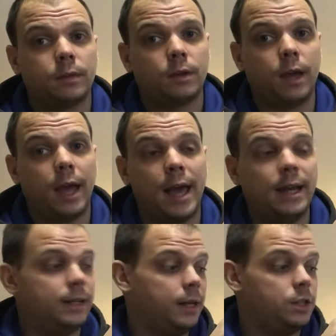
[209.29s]
Okay, I
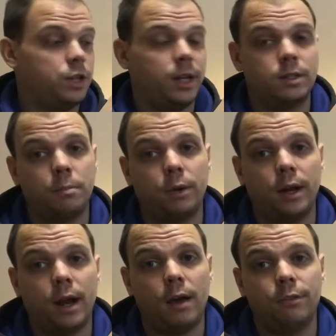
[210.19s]
didn't get a chance to put
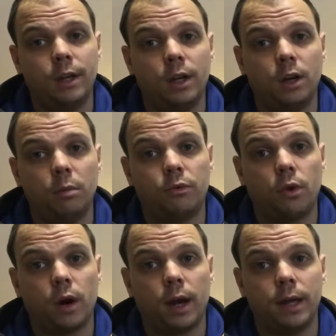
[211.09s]
it on video
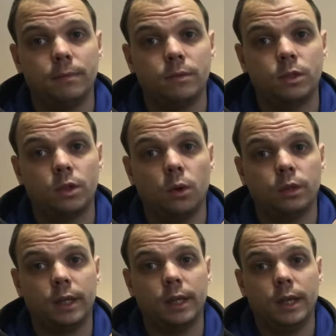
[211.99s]
before I
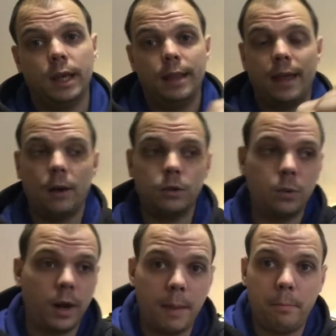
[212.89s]
sold it. That was
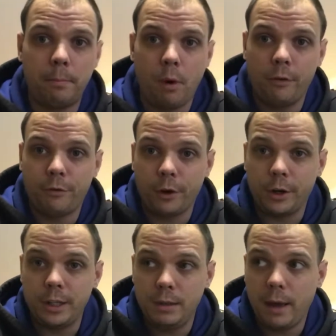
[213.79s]
one I bought
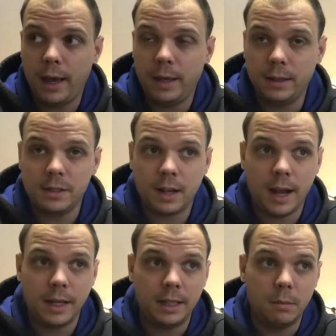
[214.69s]
for eBay, listed
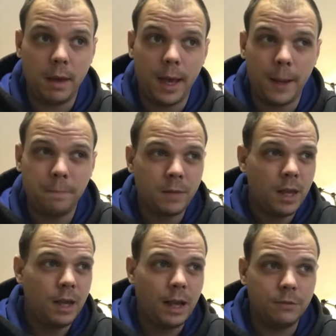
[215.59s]
on eBay.
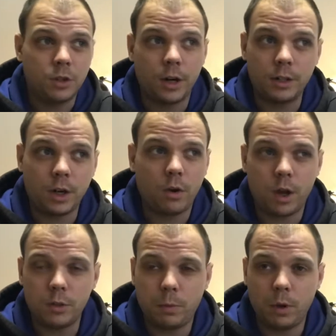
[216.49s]
I've started to
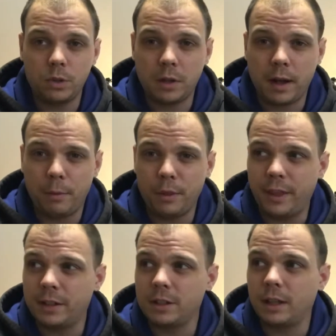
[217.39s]
cross post a couple
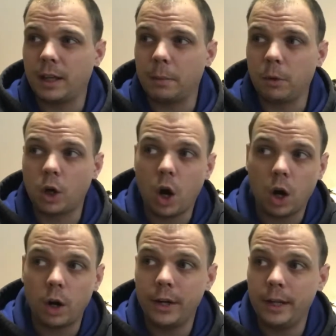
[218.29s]
things on like
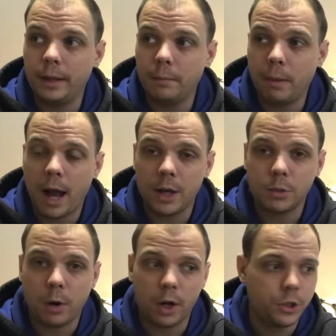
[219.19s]
Mercari and
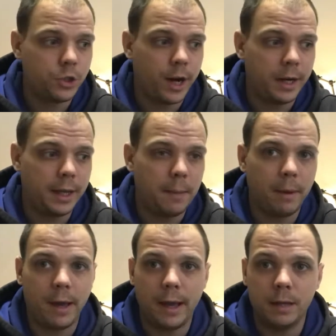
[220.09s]
Poshmark, just trying to get
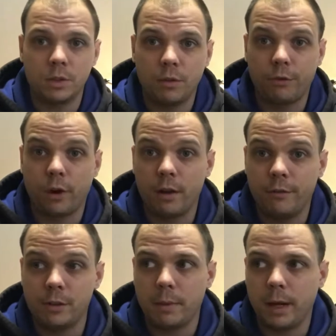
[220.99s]
my items in front
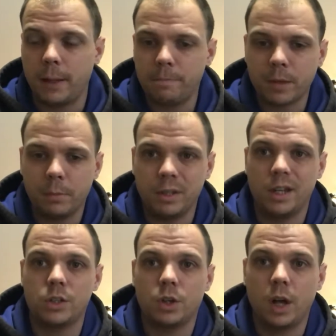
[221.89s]
of as many
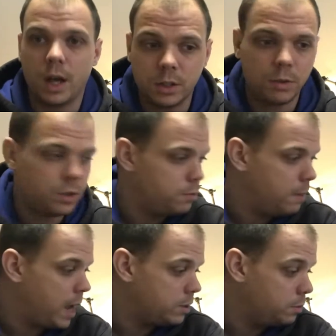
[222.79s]
potential customers as
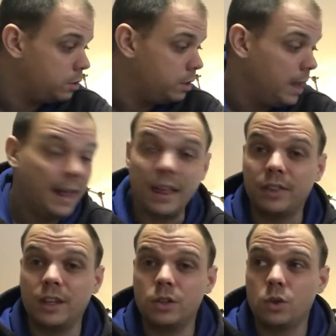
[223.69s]
possible.
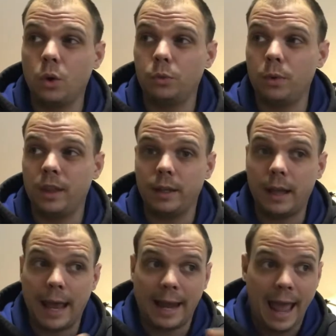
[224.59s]
That thing sold
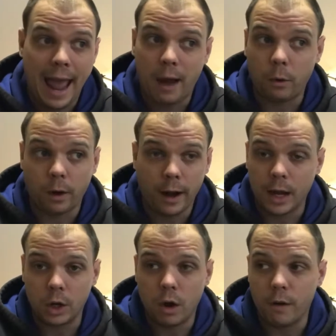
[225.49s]
within an hour. I
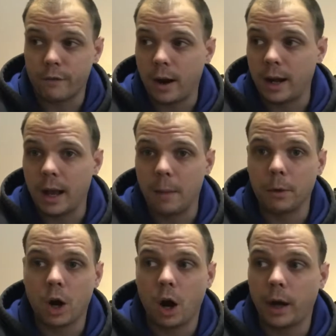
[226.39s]
got an offer on it on
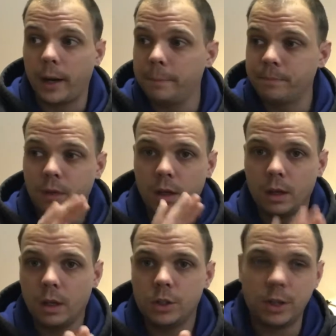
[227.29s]
Mercari,
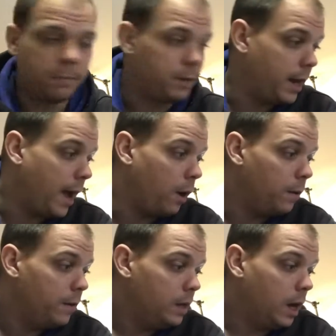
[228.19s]
shipped it out.